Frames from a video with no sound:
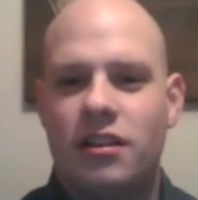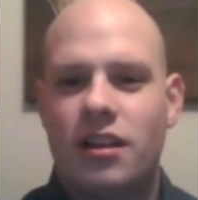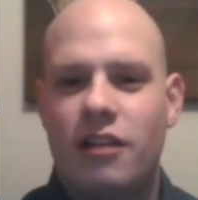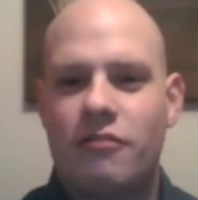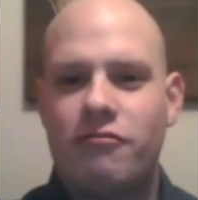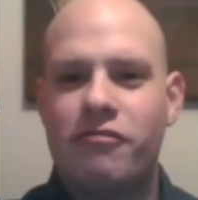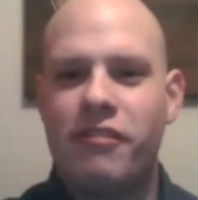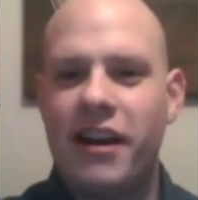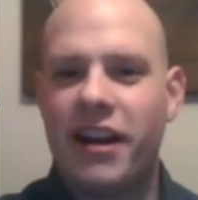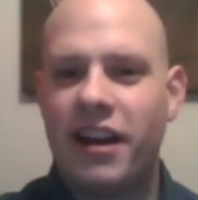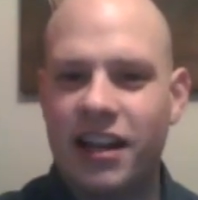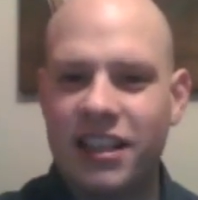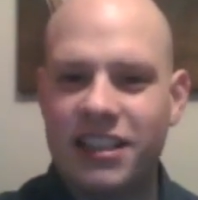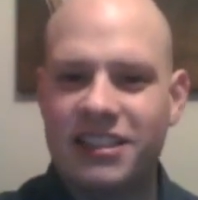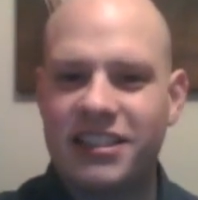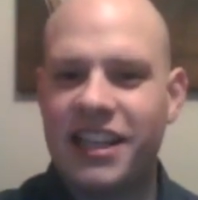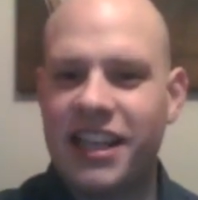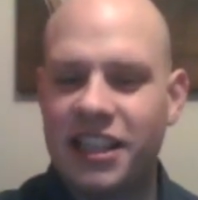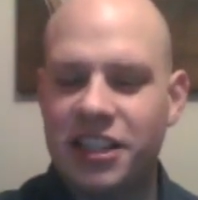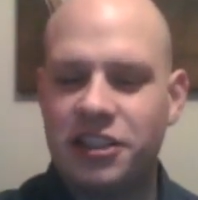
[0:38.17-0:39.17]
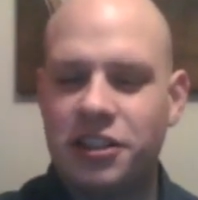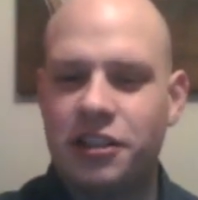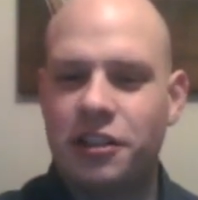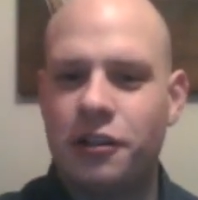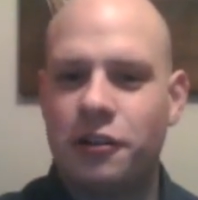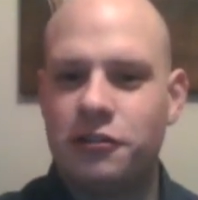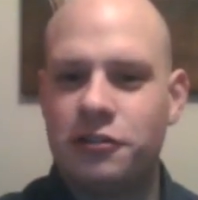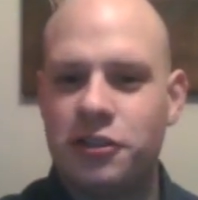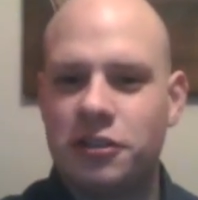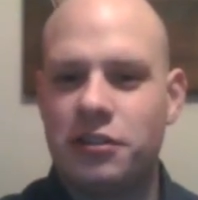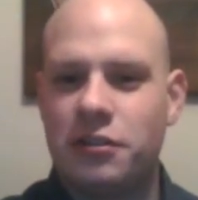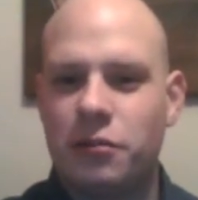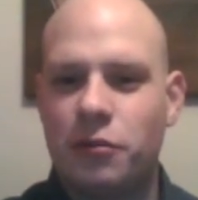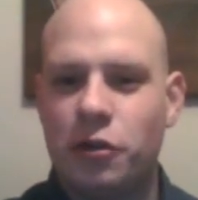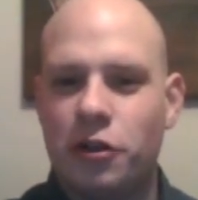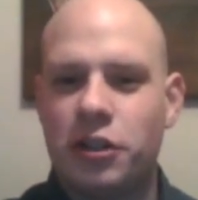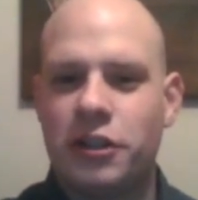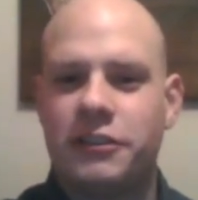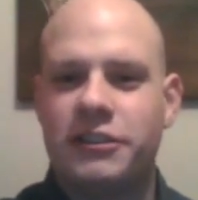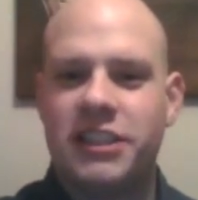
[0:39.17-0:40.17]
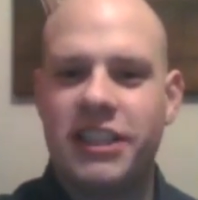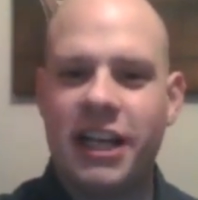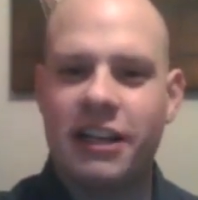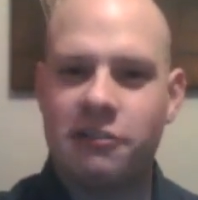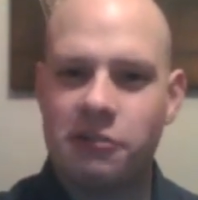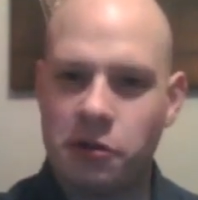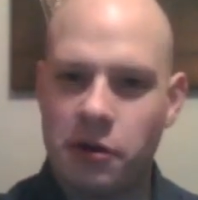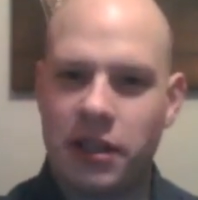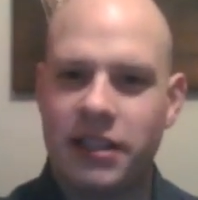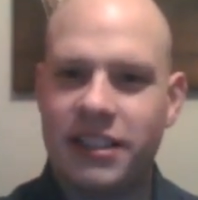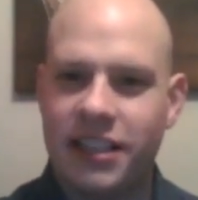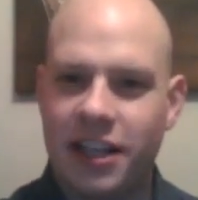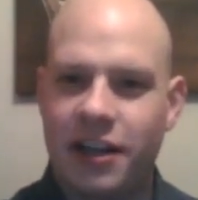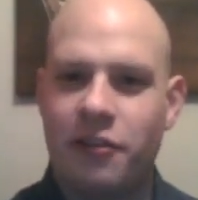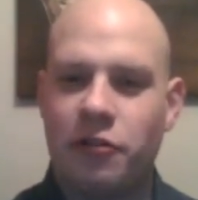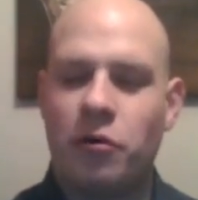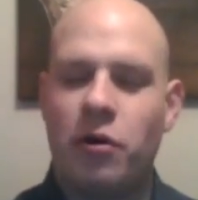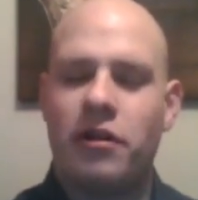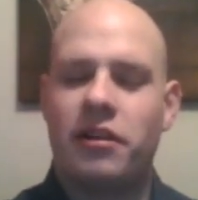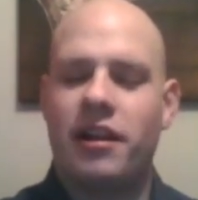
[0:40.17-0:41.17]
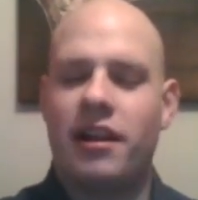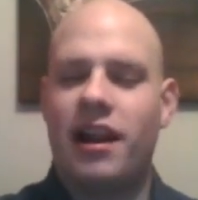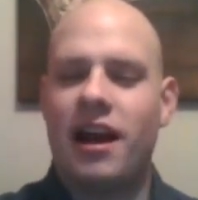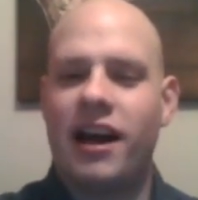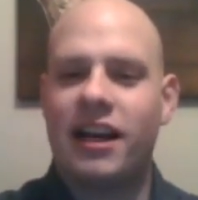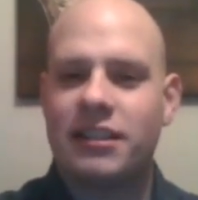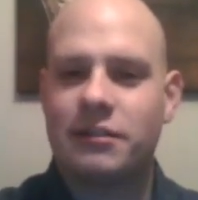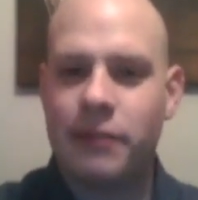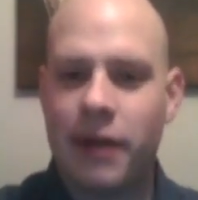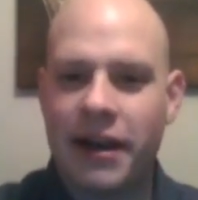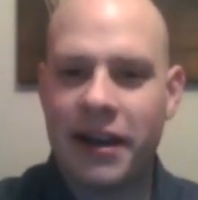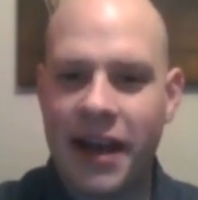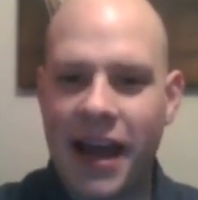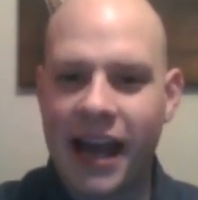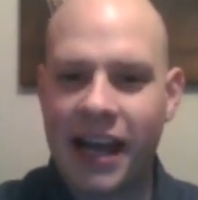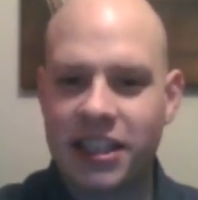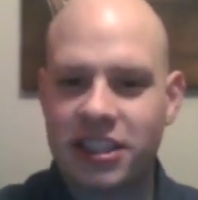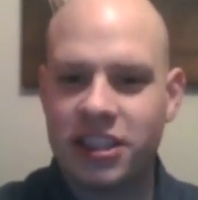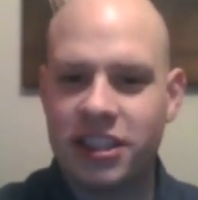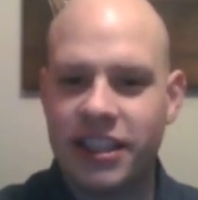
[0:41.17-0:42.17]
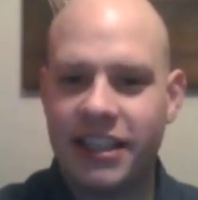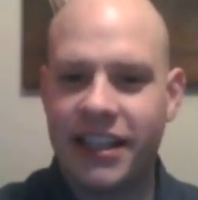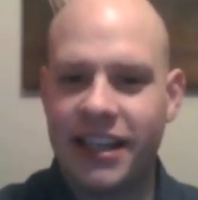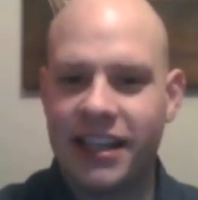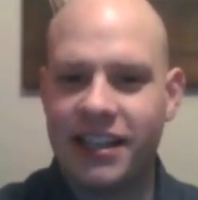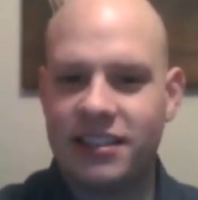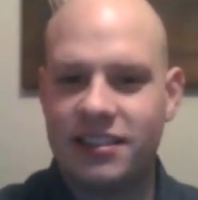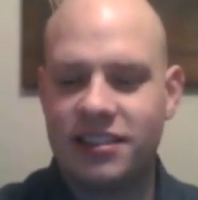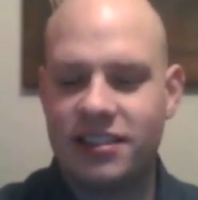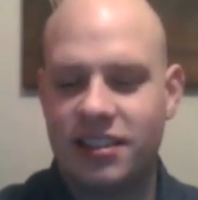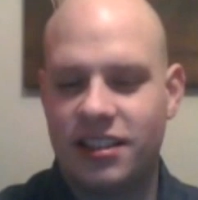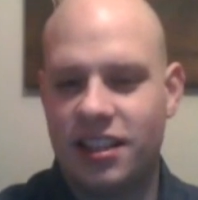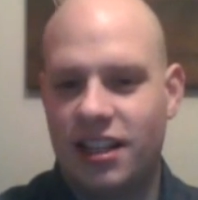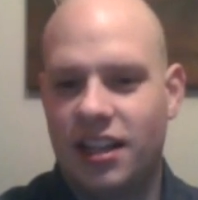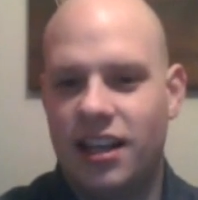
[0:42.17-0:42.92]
a realization, or just a more general idea of what the last man actually is.